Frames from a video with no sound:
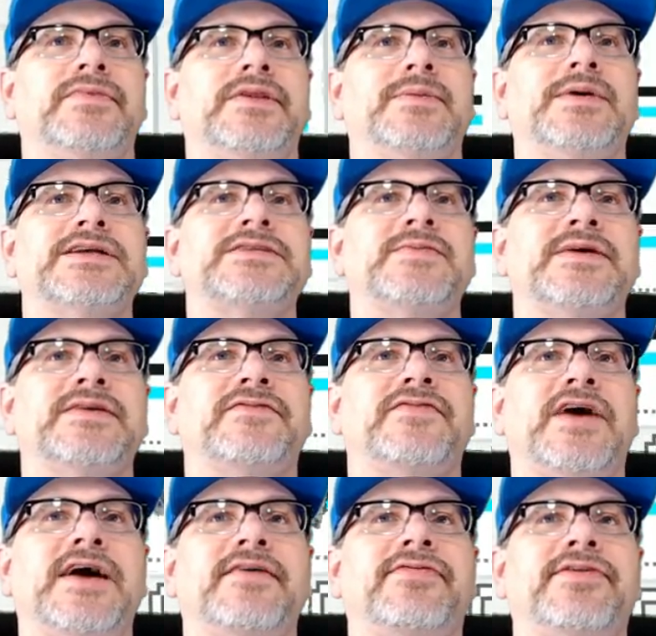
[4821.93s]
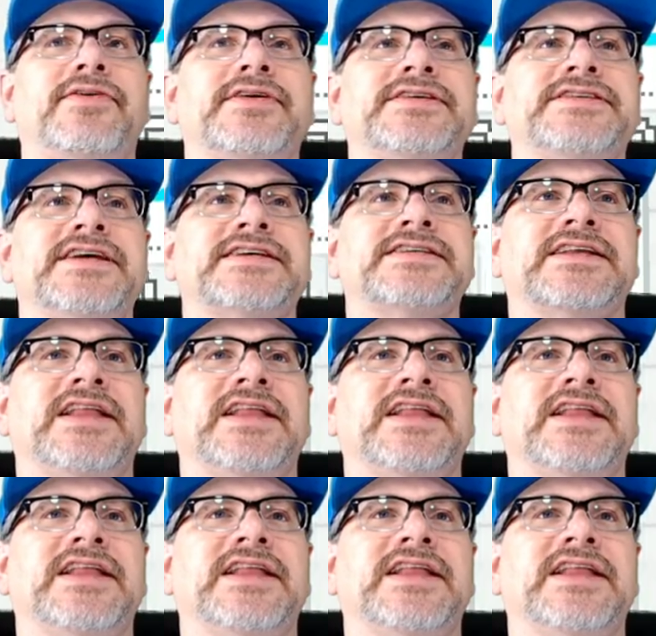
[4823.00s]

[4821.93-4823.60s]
it must have been 5.36